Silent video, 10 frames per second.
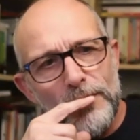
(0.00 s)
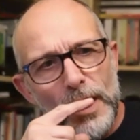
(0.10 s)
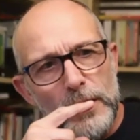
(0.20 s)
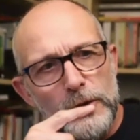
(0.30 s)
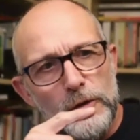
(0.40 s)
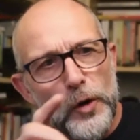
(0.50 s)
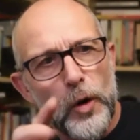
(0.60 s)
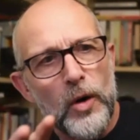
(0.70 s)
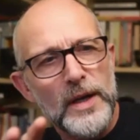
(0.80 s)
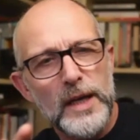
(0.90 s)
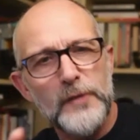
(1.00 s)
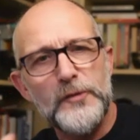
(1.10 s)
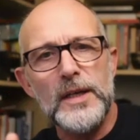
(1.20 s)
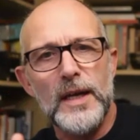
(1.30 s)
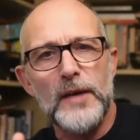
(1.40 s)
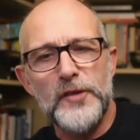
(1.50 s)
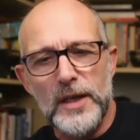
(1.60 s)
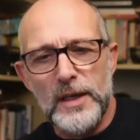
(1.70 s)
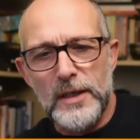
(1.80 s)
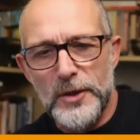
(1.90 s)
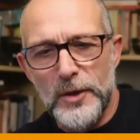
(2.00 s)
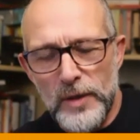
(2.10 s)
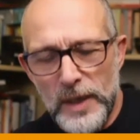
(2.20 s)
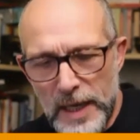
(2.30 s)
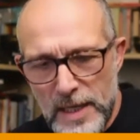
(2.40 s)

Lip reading: So if you could only,